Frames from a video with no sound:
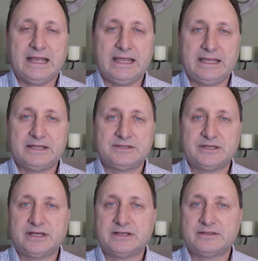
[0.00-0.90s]
And
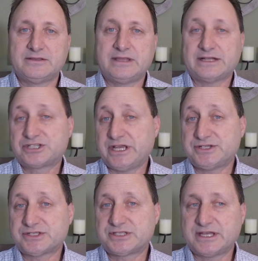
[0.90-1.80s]
uh, that
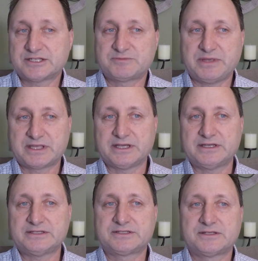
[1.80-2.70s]
changes things
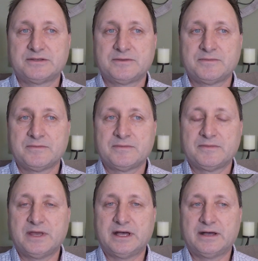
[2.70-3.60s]
because
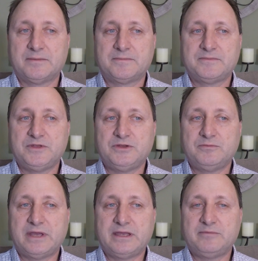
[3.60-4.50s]
um, you
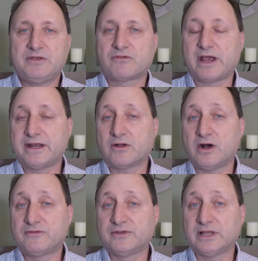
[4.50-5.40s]
may be writing
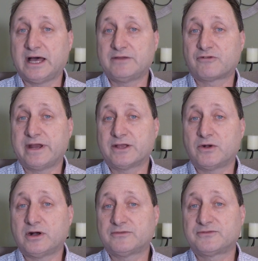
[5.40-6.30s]
off a lot, writing
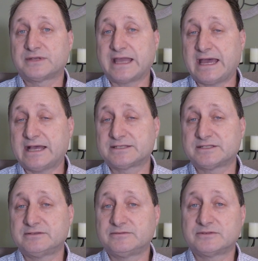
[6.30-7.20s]
off gas
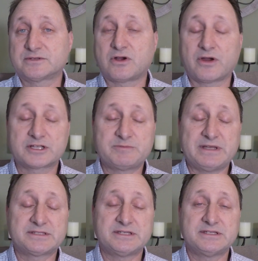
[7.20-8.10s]
and car
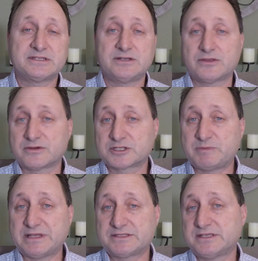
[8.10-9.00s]
expenses and other
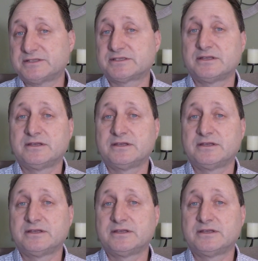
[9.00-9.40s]
expenses